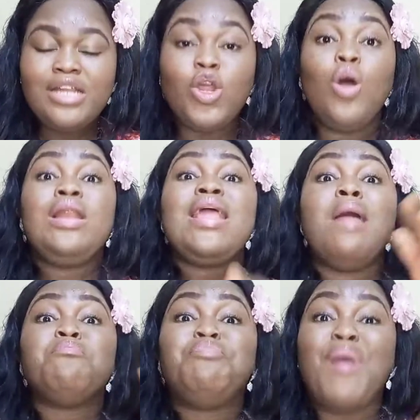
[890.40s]
The
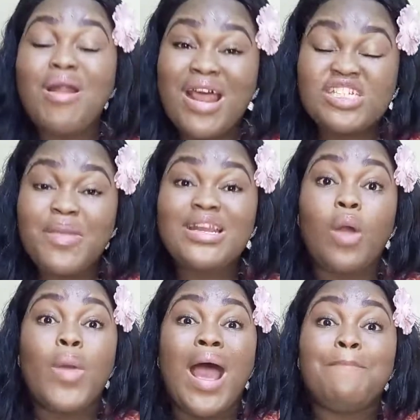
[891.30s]
only embarrassment
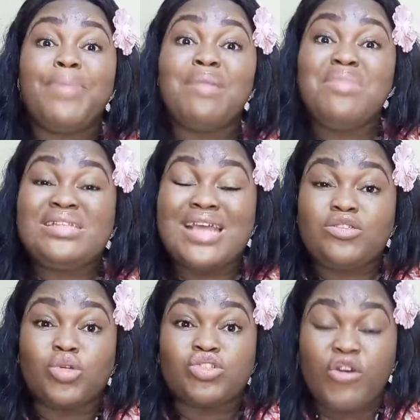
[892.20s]
that we are permitted
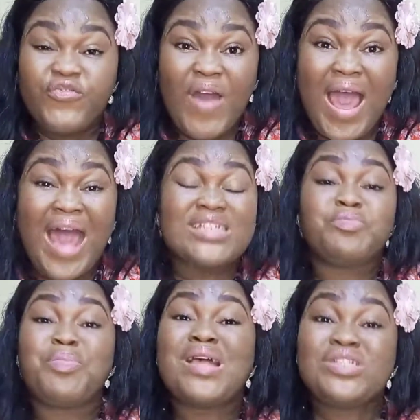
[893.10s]
to suffer as
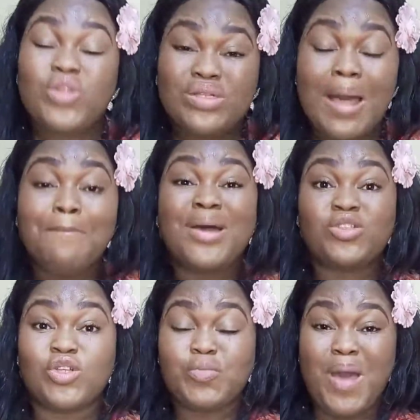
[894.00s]
pastors and
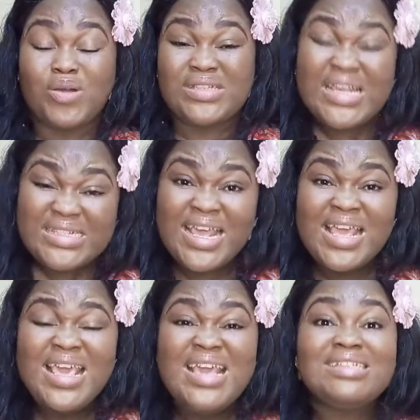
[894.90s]
pastors' spouses
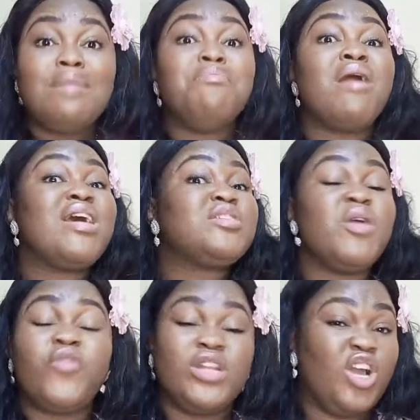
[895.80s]
is
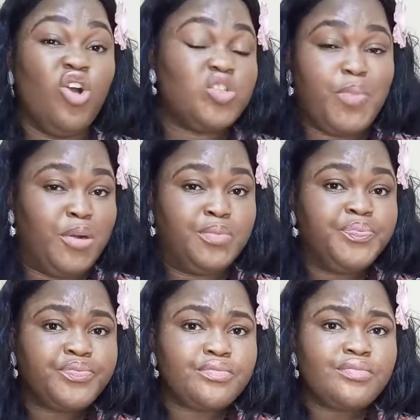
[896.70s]
embarrassment for the gospel.
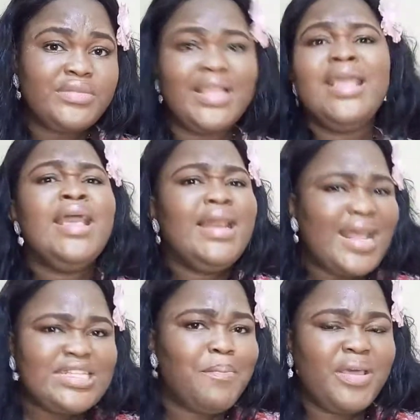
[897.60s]

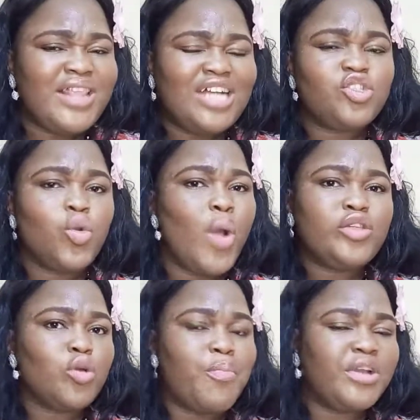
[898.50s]
Let it be that you went
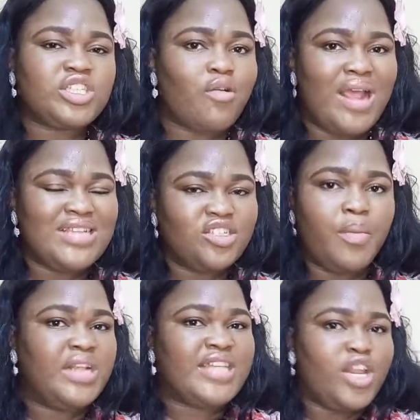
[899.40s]
to preach Christ and
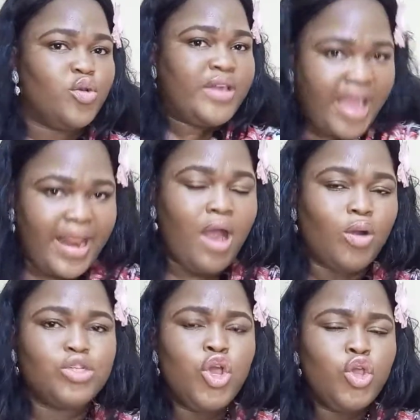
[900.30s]
somebody's telling you, get out.